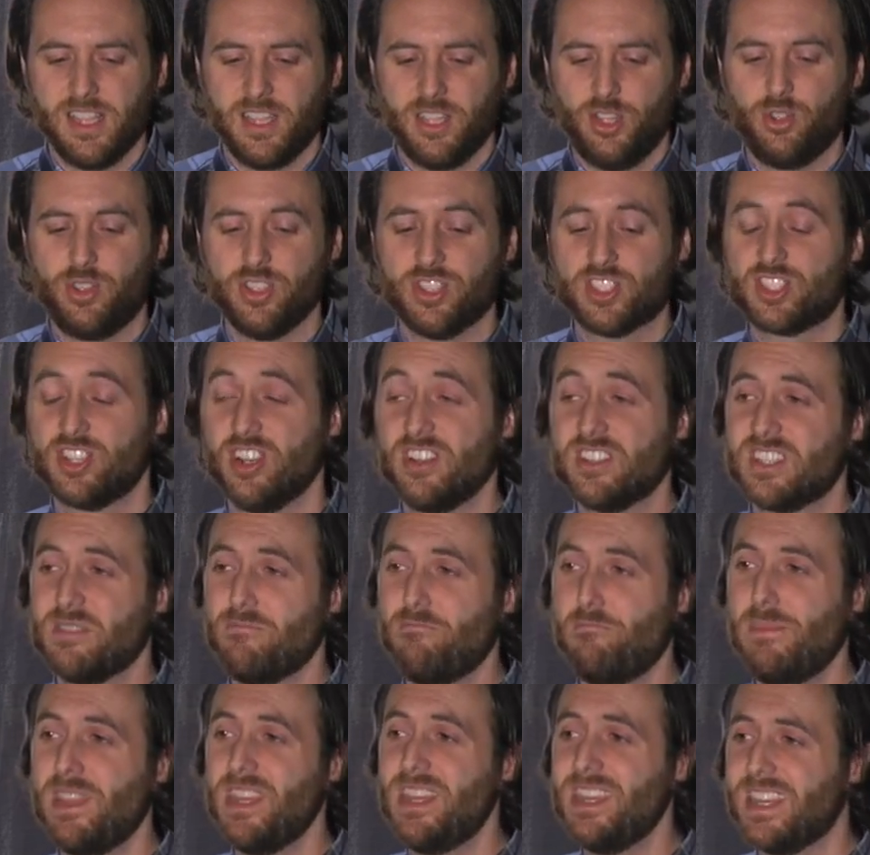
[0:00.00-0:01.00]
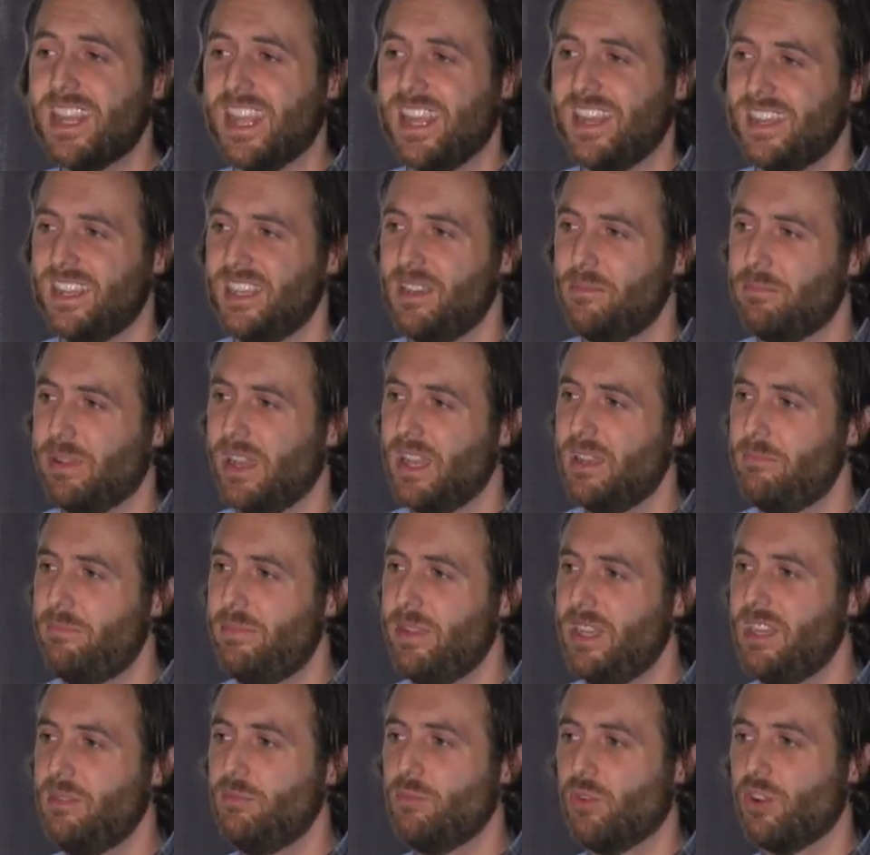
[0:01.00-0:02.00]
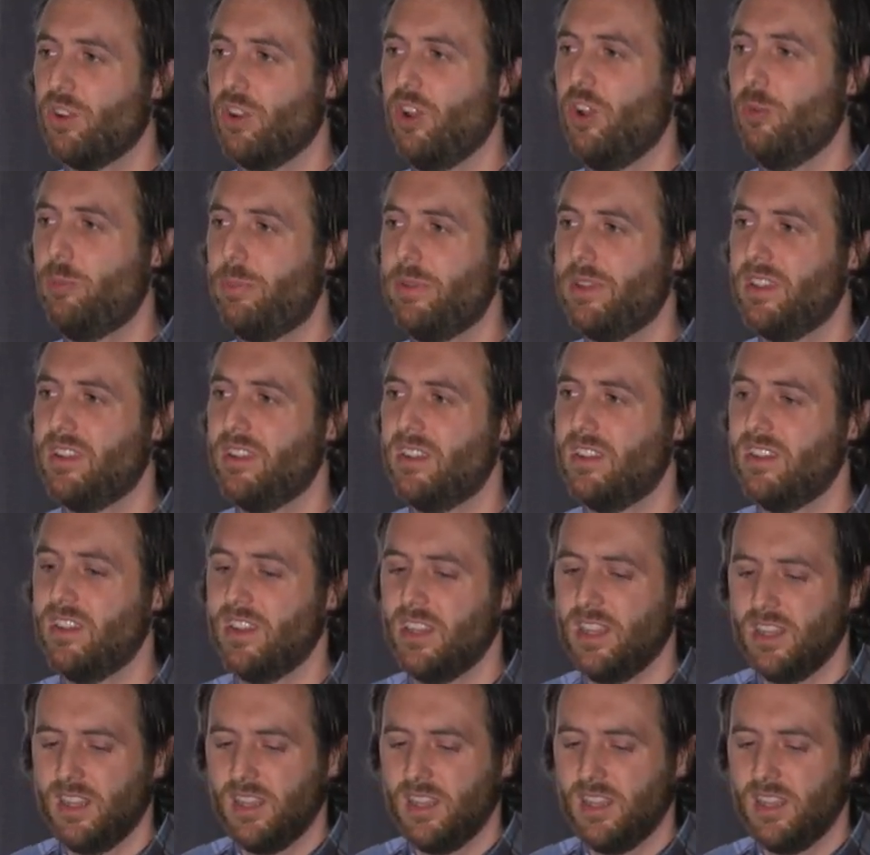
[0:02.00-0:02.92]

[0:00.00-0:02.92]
you can start to mitigate it by being more open